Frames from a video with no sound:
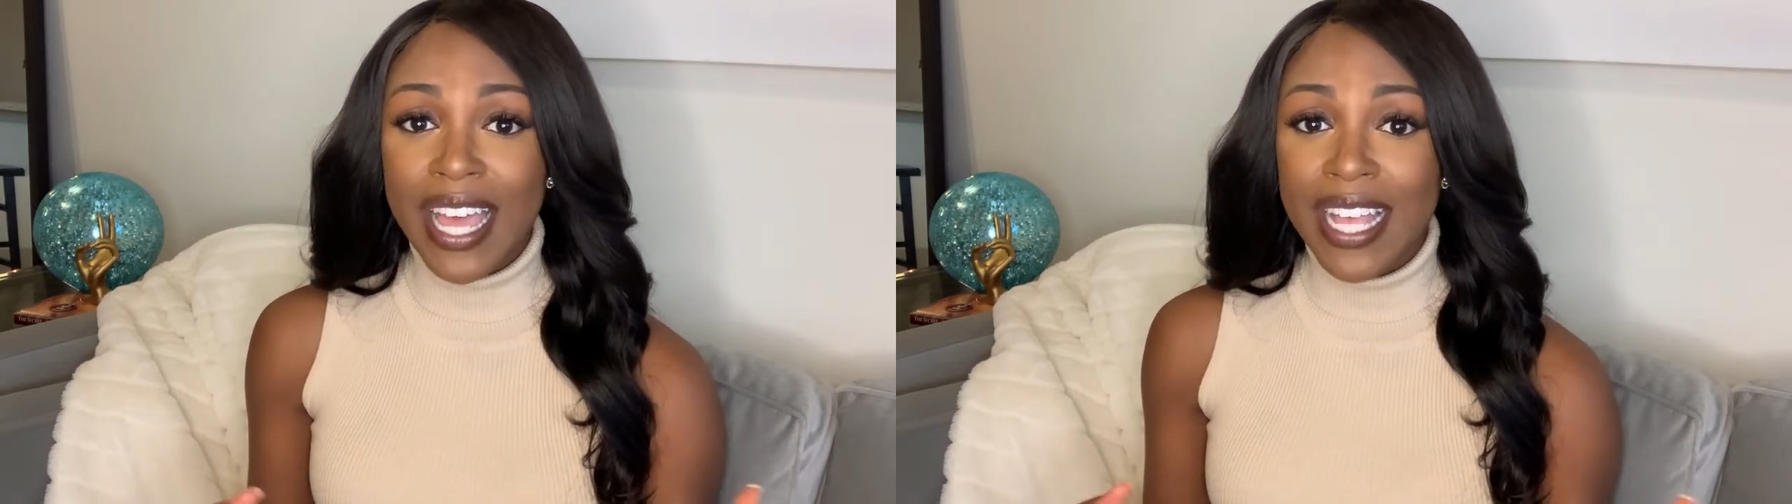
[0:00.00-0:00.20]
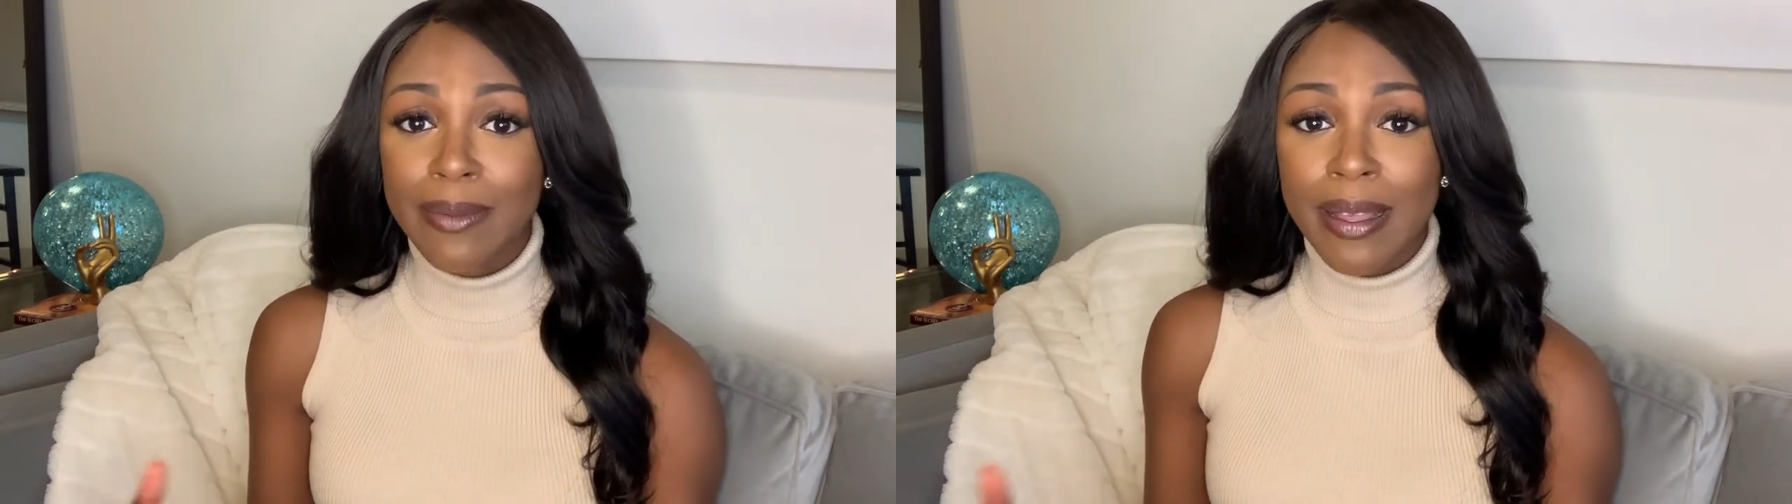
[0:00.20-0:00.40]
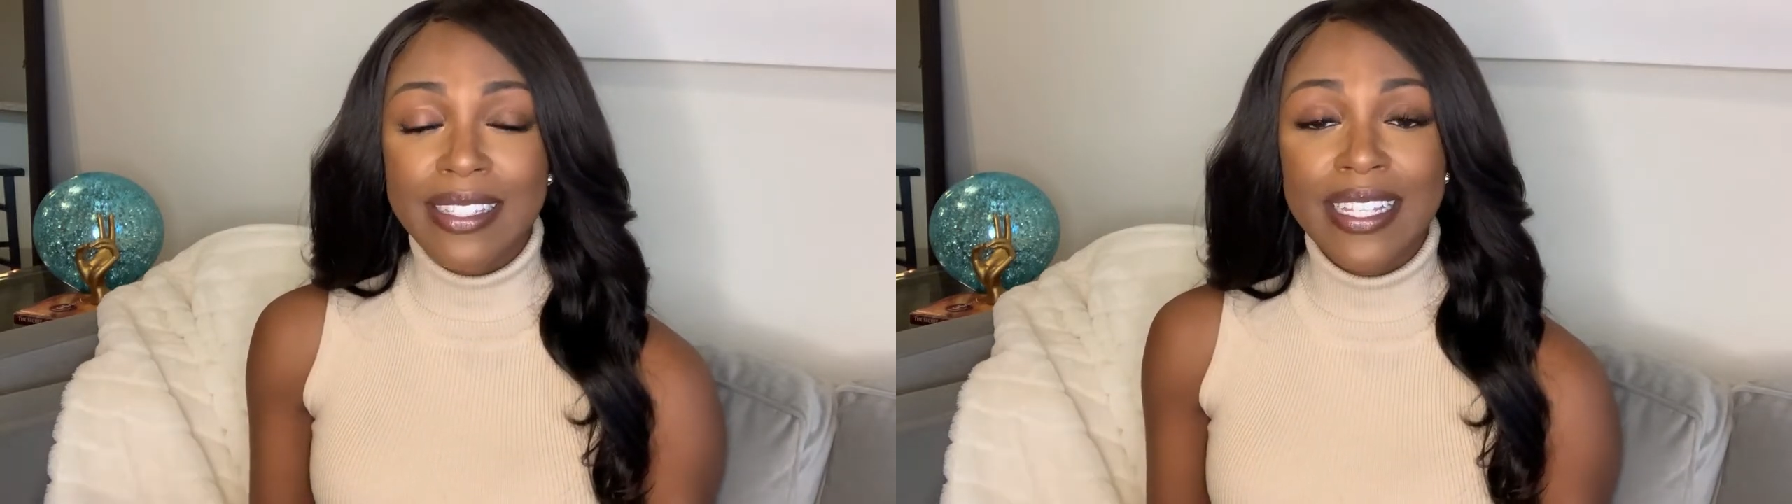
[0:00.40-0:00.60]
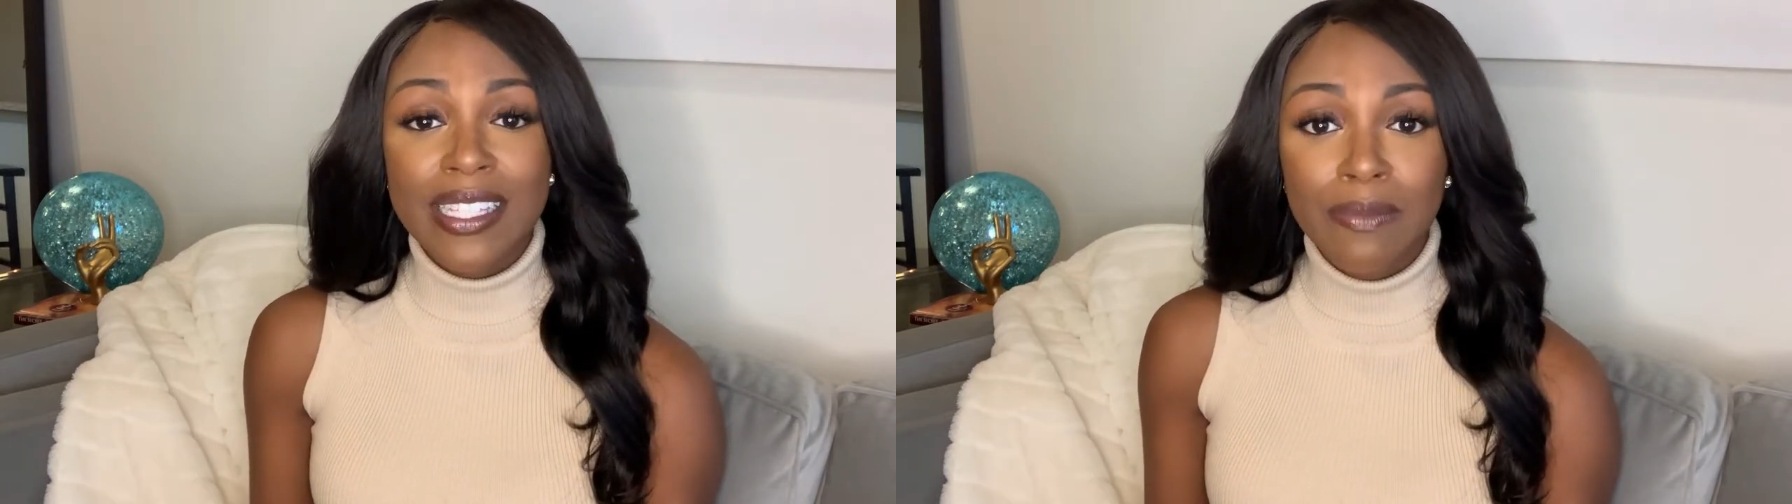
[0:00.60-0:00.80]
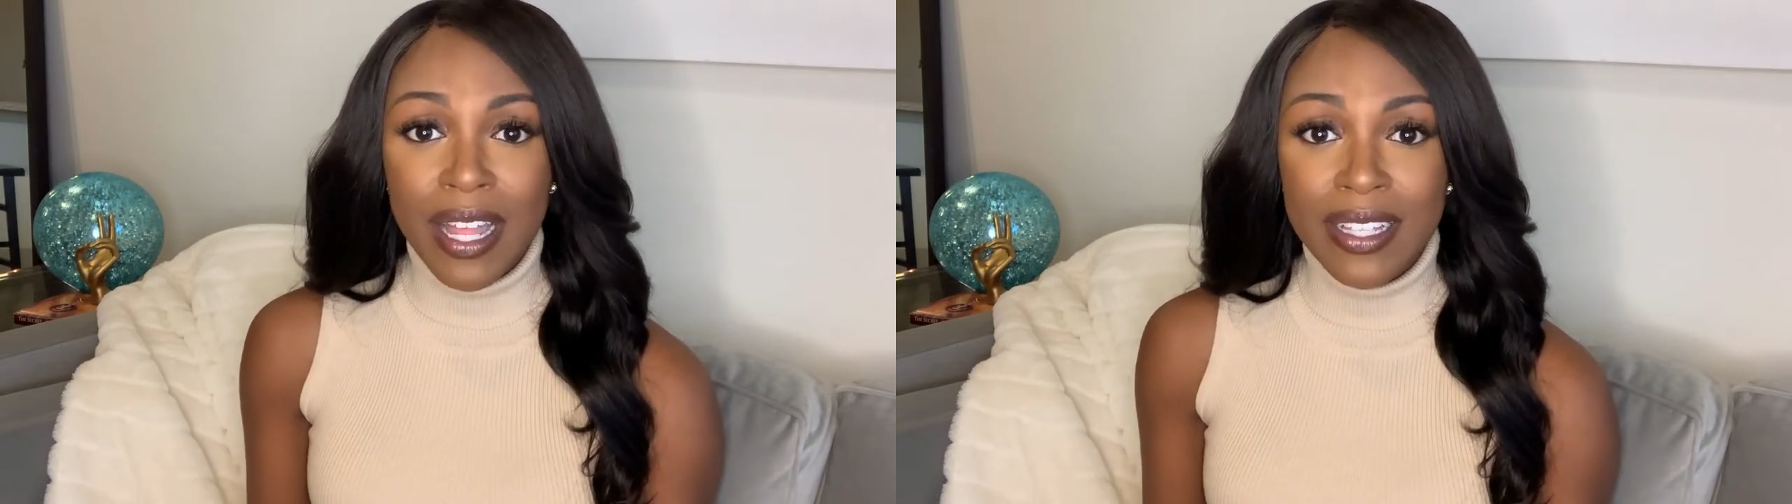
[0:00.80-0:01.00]
lasts about
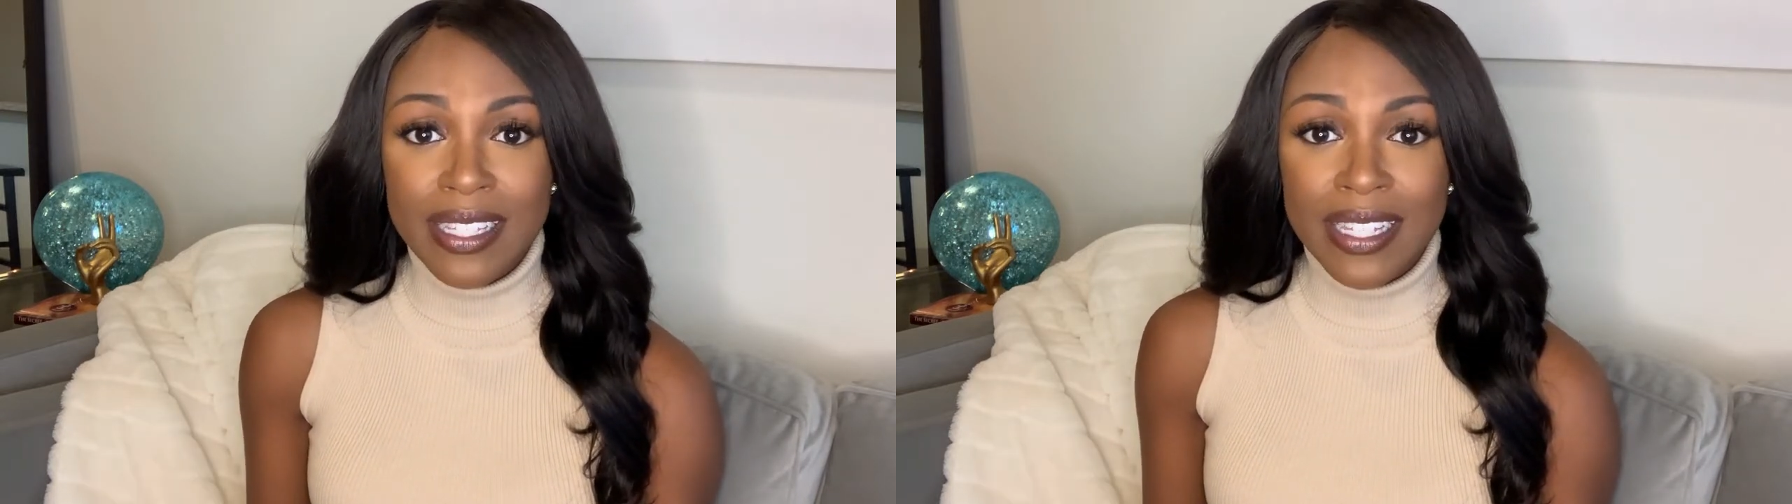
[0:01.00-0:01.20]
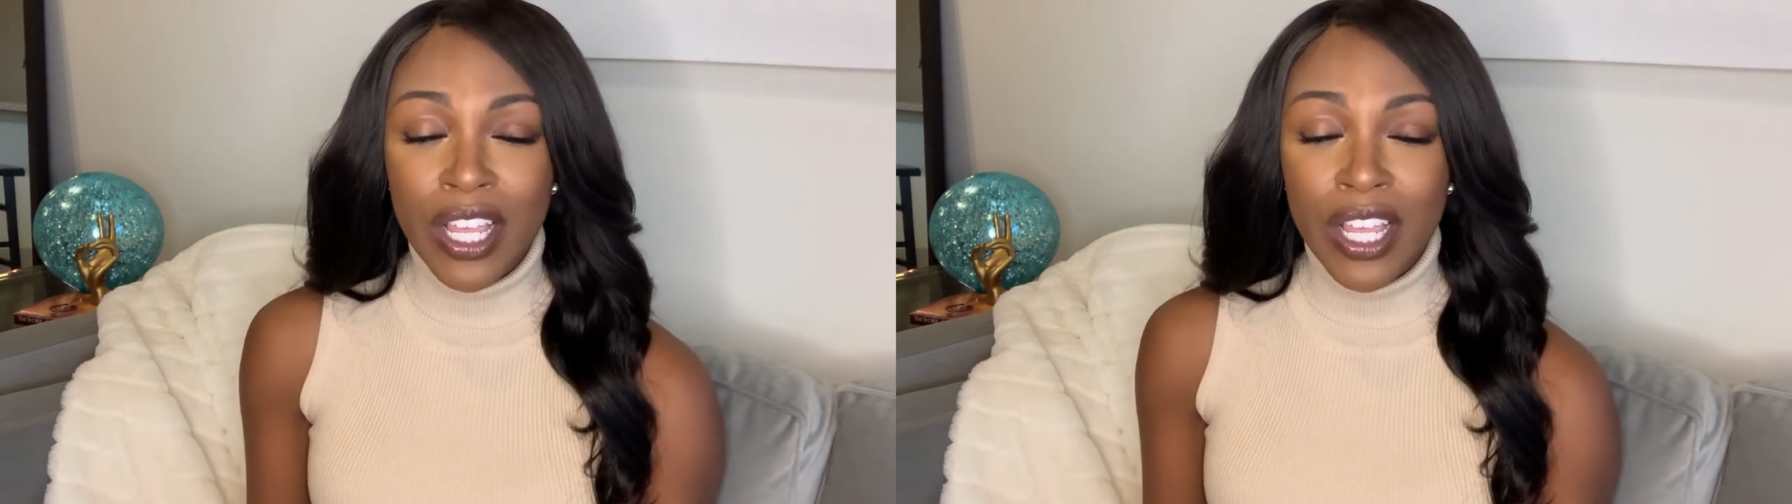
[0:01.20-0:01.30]
6 months.